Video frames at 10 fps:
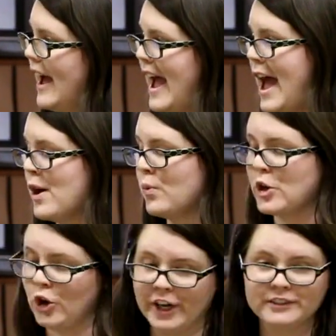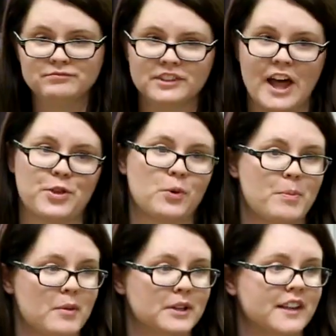And we could let the
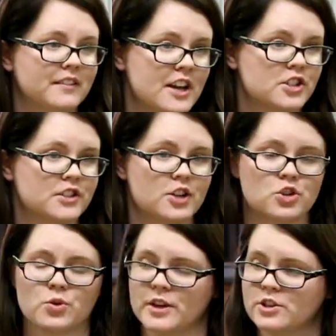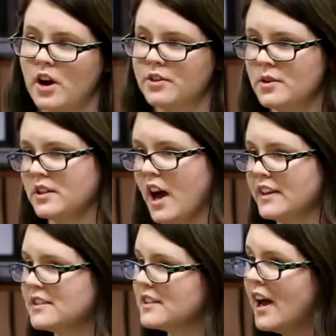Republican legislature redraw those
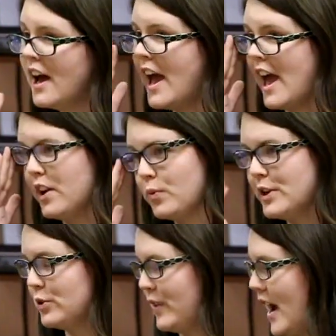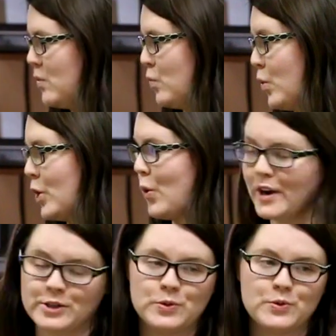lines. And if we do that, we're
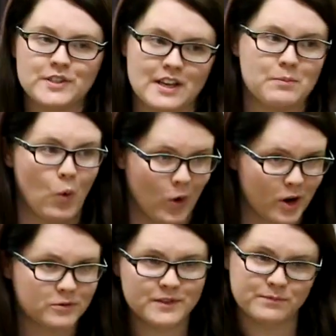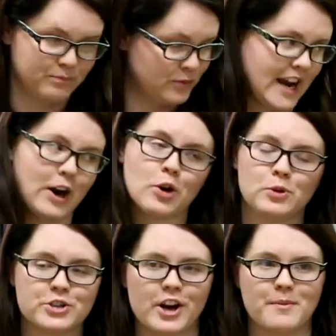going to see more
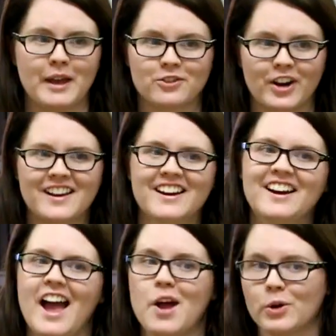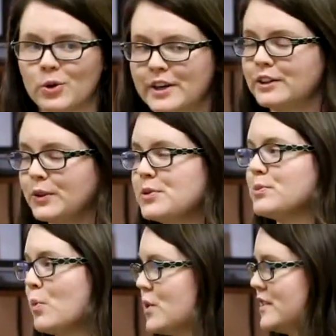terrible gerrymandering and we're going to
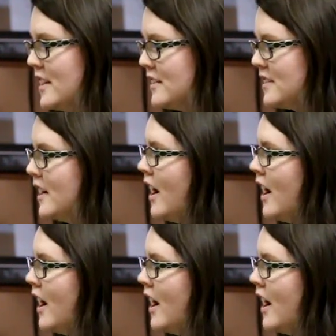lose more seats.